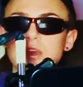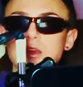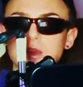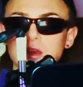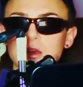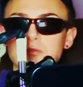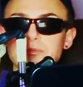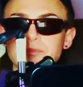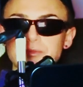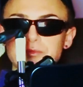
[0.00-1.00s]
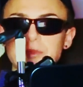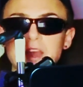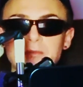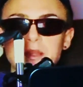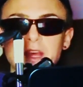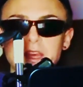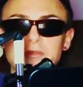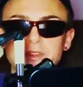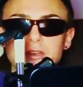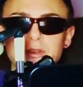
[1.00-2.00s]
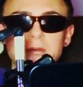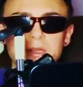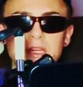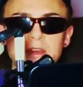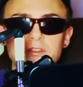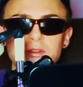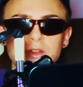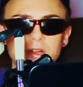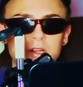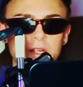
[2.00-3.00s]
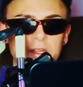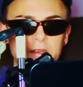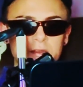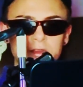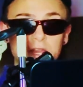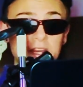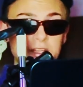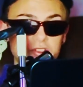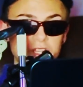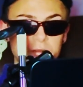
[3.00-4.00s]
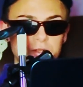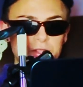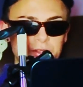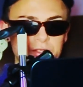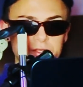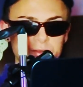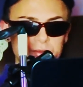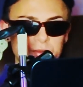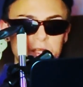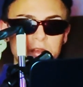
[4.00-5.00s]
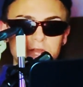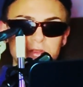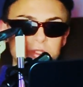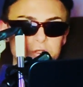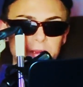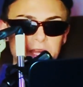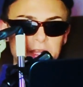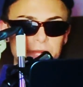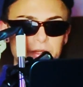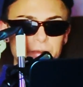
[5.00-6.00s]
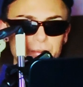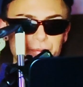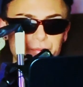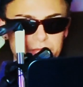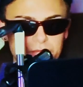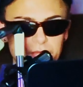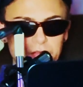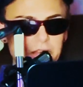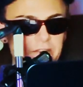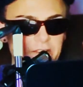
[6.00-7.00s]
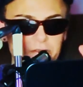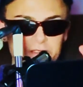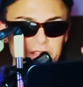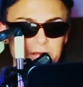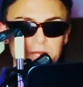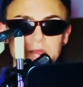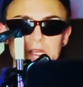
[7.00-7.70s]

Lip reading: half my life, you know what I mean? I've known her, and I didn't know she had a brother until a few years back, but I feel for them.